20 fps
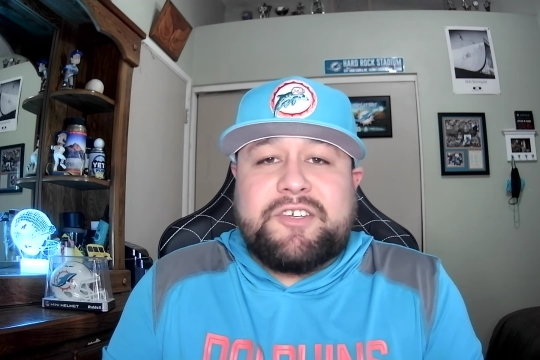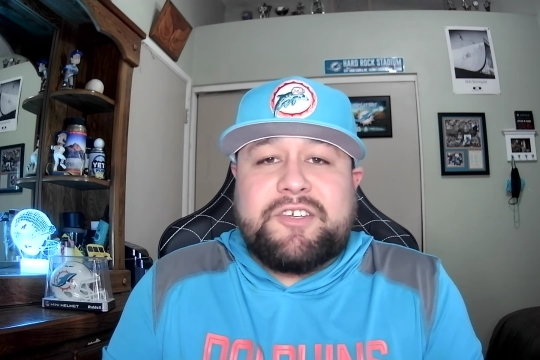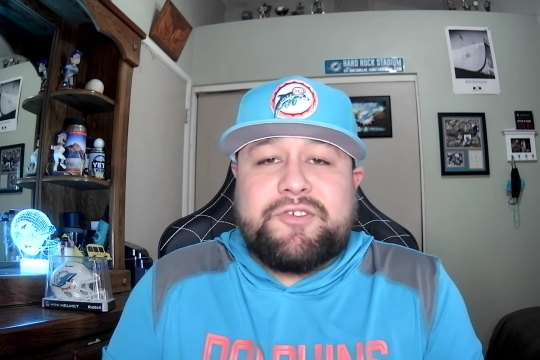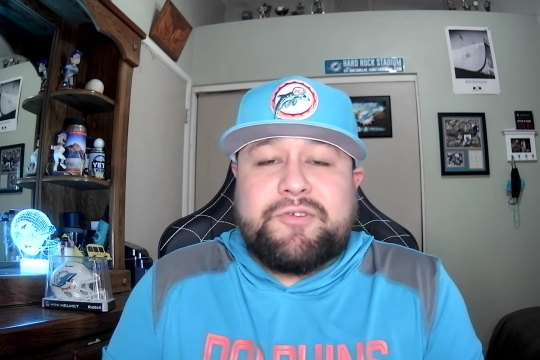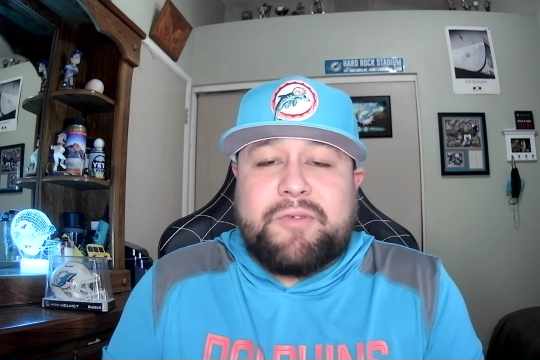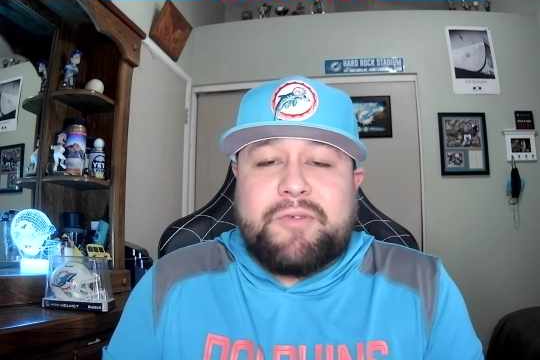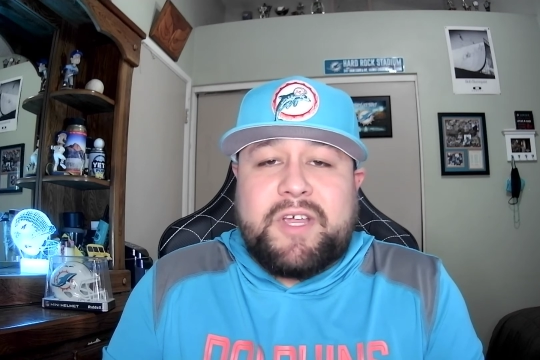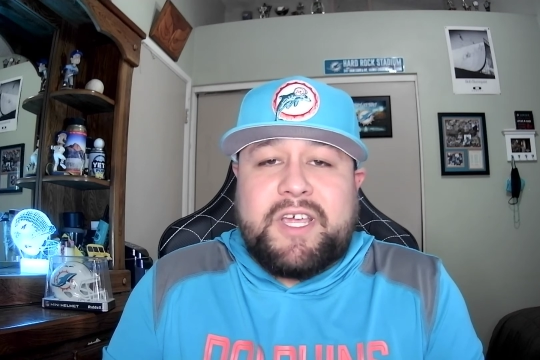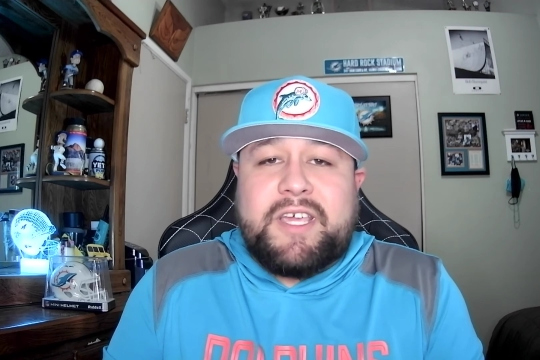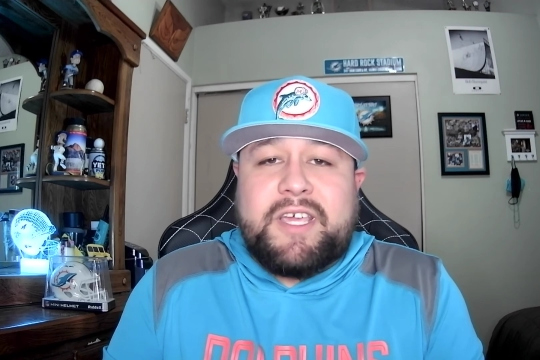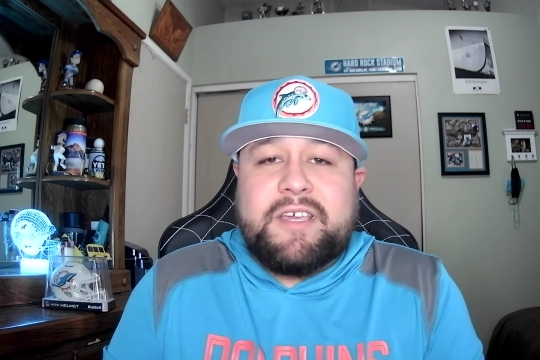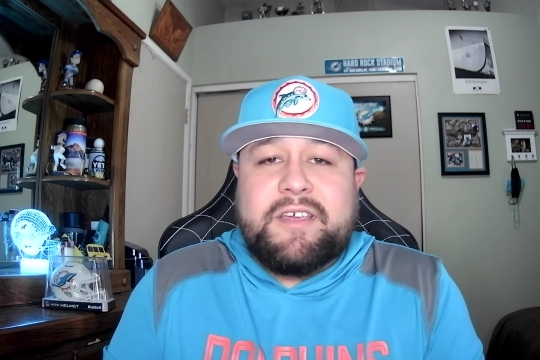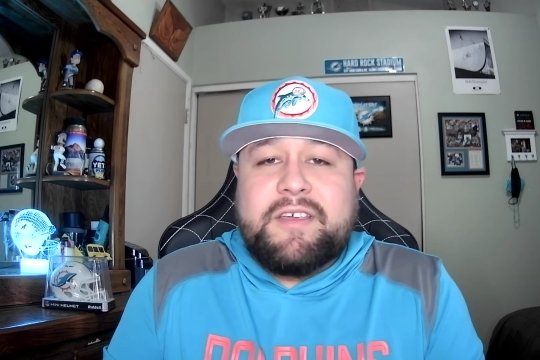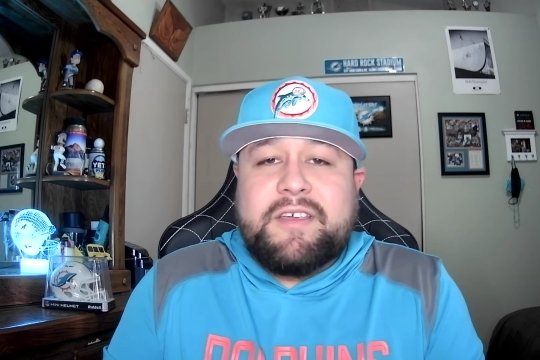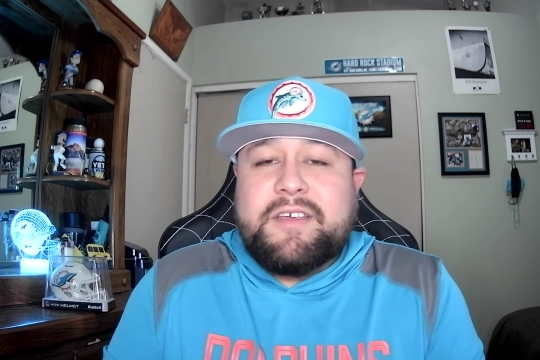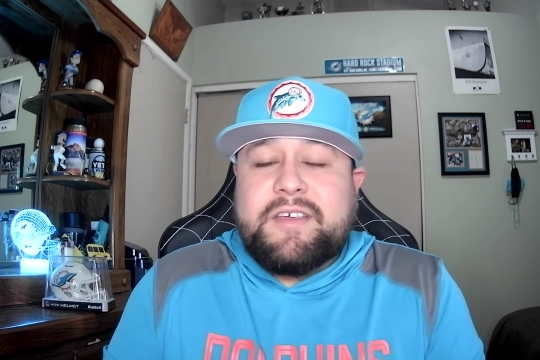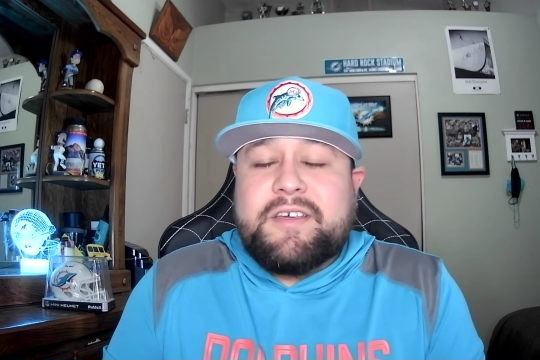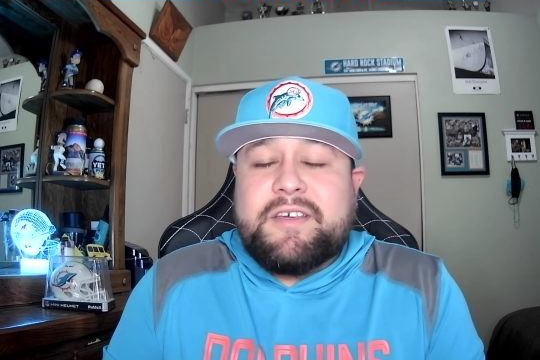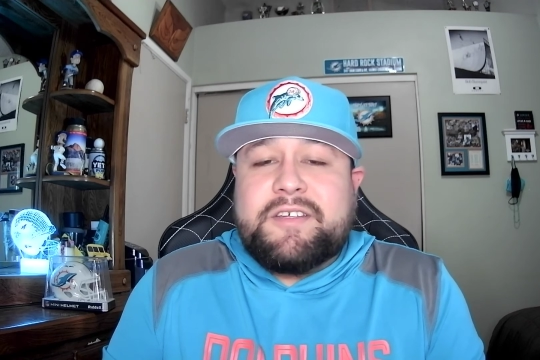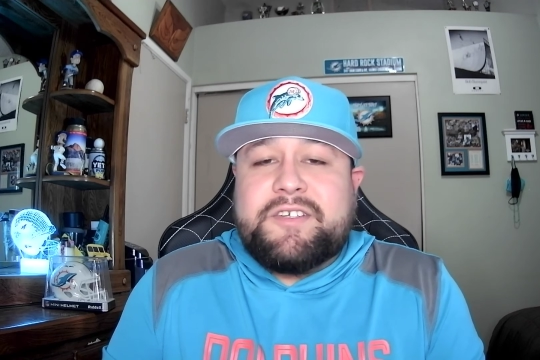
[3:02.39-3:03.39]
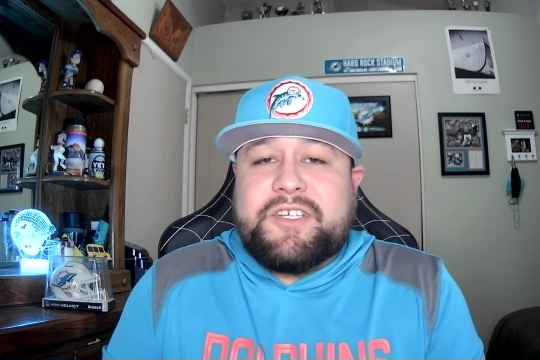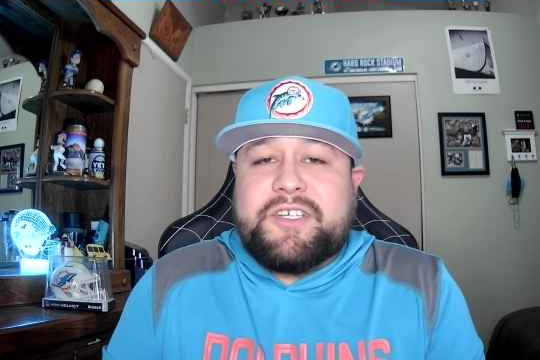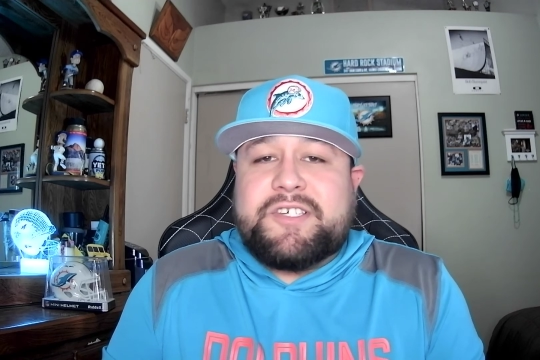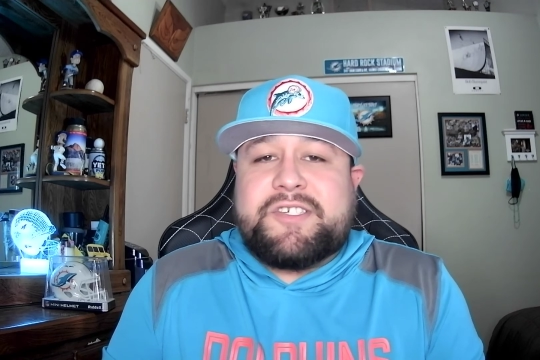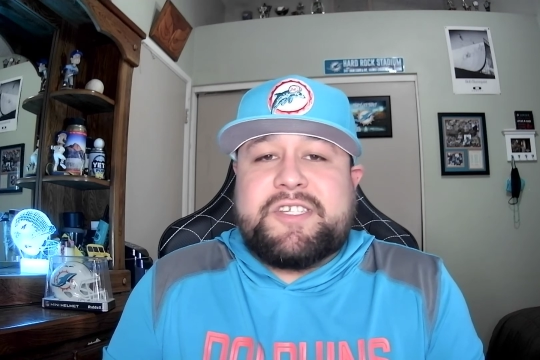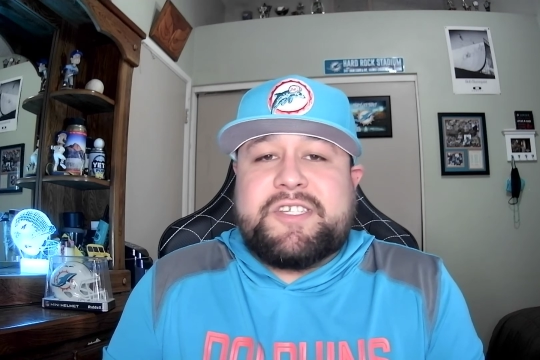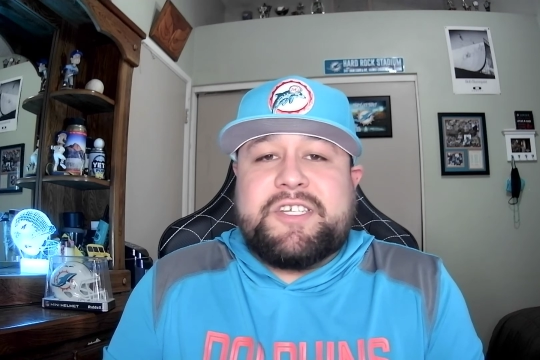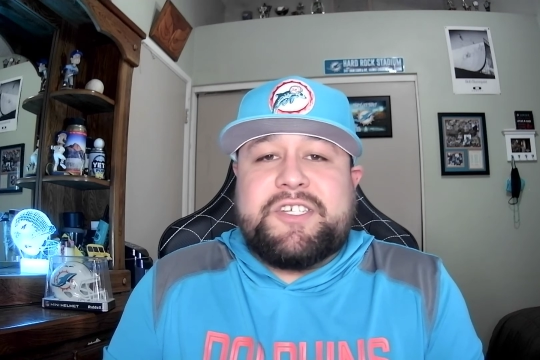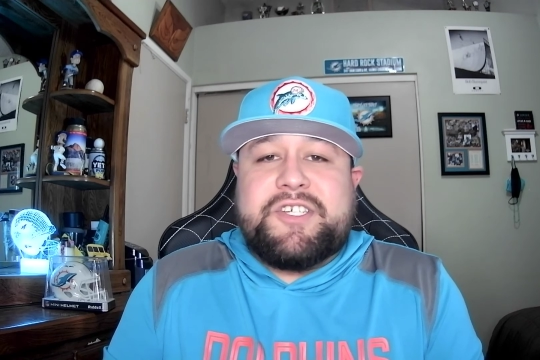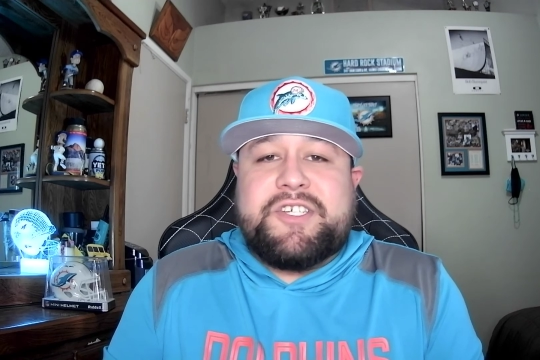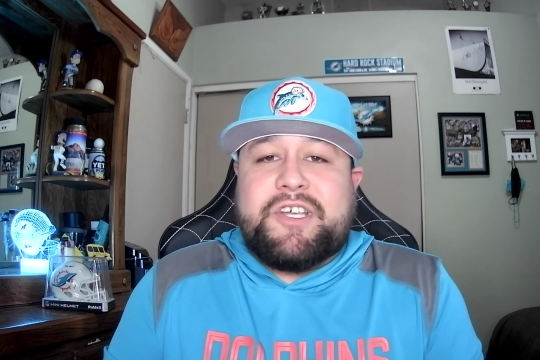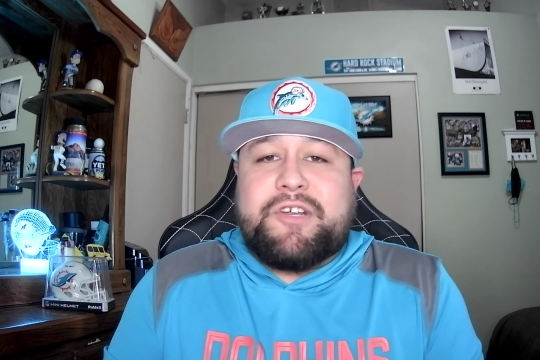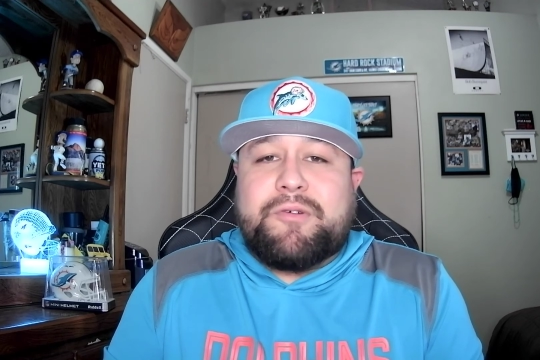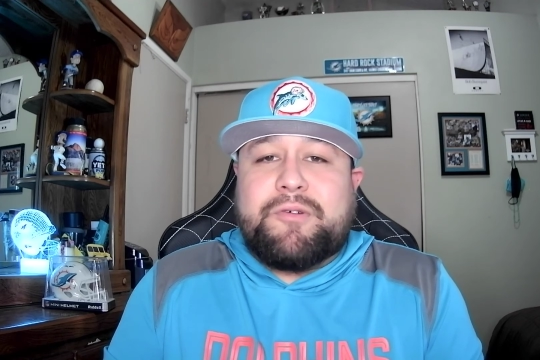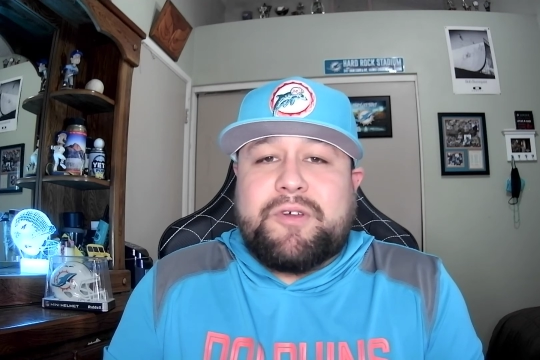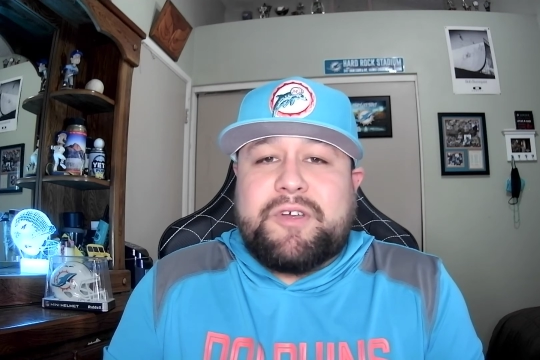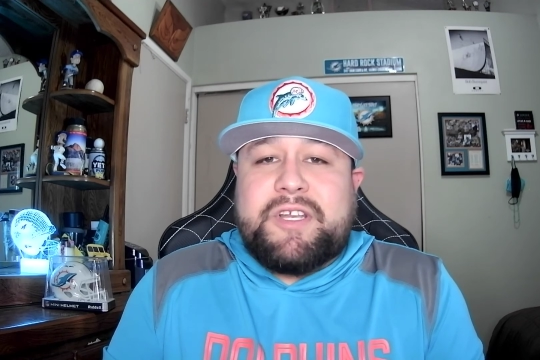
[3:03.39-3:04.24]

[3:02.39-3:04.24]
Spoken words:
tree, just in general.